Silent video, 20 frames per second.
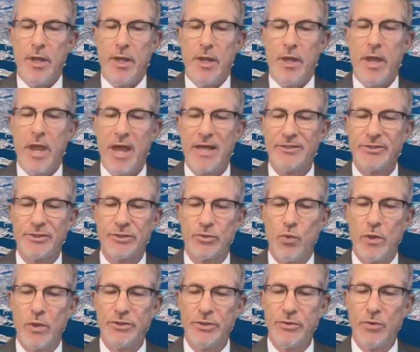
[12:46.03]
He asks,
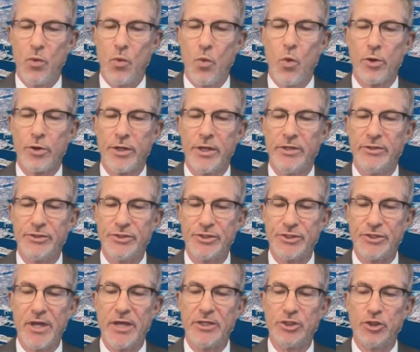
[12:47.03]
what's the working
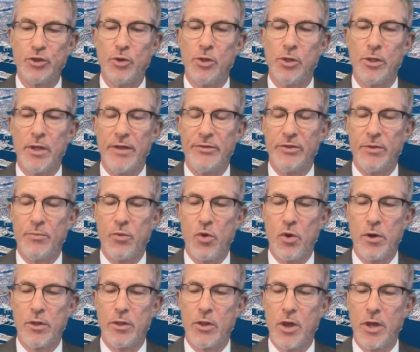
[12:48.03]
schedule at the
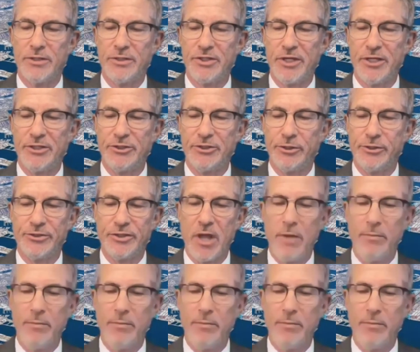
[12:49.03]
Port of Los Angeles?